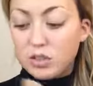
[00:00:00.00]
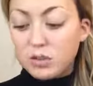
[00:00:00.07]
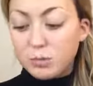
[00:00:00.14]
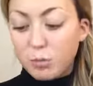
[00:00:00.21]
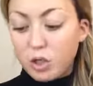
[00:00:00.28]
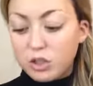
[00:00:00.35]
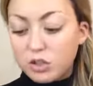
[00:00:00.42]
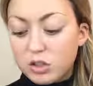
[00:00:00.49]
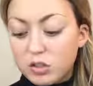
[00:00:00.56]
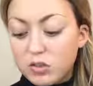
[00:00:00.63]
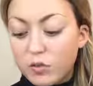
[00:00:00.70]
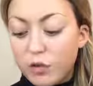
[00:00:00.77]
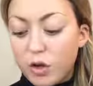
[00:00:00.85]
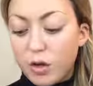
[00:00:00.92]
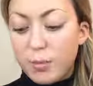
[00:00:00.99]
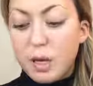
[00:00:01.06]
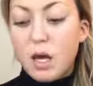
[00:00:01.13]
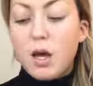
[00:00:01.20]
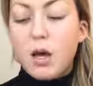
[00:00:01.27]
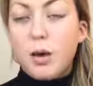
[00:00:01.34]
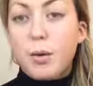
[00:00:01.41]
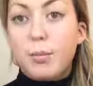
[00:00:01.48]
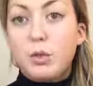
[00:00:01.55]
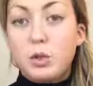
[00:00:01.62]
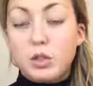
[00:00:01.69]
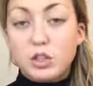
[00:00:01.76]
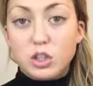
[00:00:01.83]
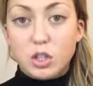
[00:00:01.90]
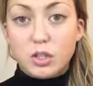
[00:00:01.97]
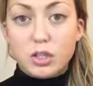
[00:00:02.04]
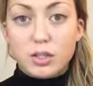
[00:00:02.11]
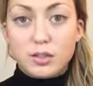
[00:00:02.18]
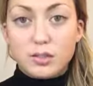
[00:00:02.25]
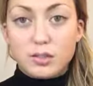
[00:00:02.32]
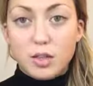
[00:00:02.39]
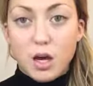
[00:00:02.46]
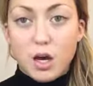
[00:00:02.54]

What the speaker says: This brush is from Beauty Junkies.